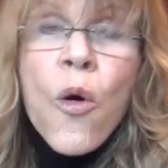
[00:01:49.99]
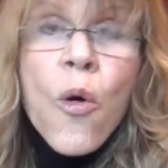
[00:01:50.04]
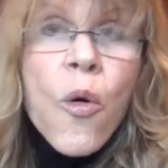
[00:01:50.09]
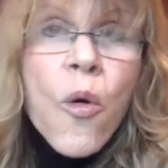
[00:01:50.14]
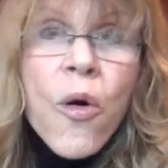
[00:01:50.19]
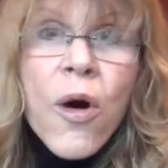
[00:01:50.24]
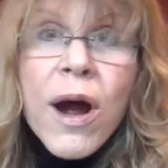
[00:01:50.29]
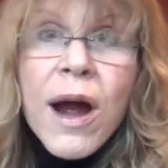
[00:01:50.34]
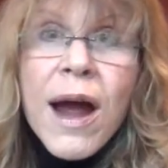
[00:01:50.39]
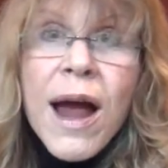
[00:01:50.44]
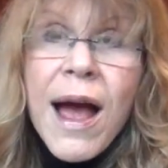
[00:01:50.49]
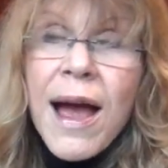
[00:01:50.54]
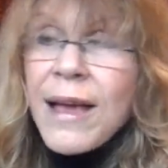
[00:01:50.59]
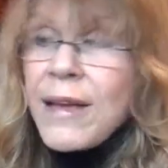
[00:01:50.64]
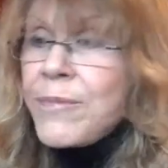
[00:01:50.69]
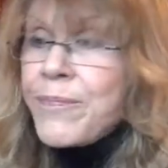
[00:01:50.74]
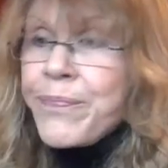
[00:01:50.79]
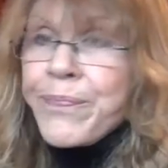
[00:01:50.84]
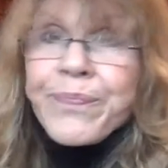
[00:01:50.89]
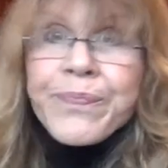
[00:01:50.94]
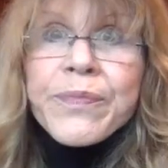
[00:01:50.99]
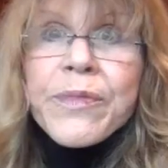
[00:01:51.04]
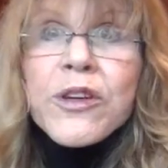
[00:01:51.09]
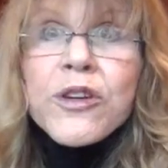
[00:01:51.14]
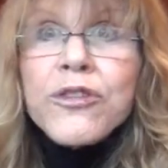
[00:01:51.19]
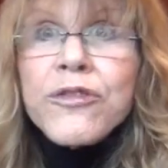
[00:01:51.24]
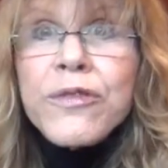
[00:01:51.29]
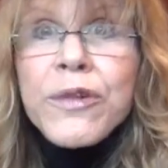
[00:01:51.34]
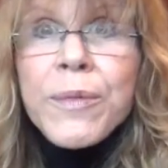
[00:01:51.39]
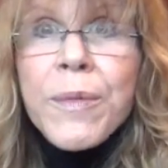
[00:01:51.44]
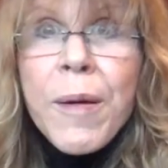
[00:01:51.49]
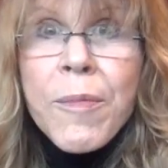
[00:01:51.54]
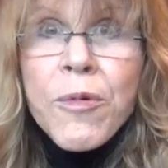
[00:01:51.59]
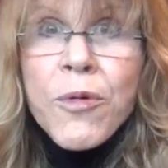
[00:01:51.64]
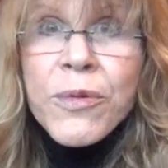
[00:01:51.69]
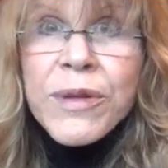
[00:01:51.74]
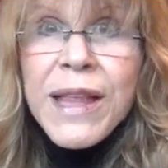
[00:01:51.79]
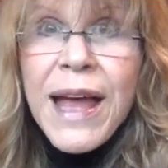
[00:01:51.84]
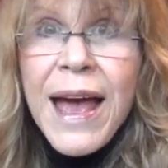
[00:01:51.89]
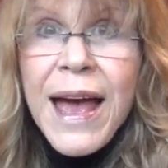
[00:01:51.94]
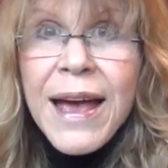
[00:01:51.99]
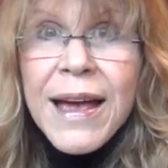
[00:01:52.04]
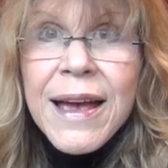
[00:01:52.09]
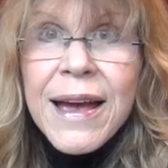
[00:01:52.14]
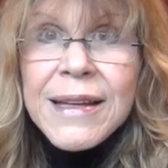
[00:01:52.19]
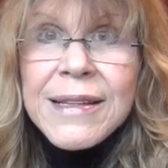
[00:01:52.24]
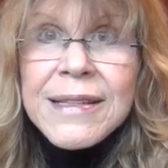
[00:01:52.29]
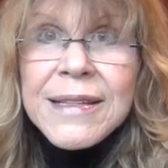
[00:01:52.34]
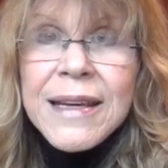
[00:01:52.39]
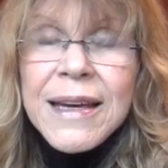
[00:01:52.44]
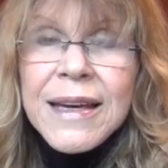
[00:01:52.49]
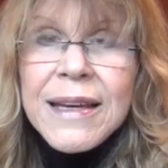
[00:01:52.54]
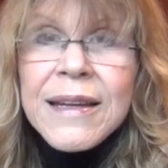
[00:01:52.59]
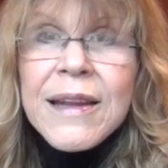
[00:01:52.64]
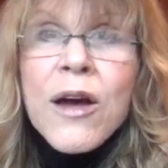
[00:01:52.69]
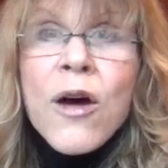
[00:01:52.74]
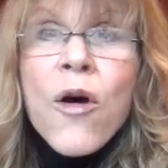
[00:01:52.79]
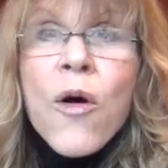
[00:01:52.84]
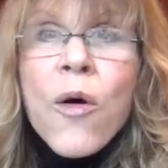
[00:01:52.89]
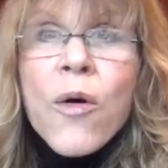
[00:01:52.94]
or I couldn't remember what the heck I did,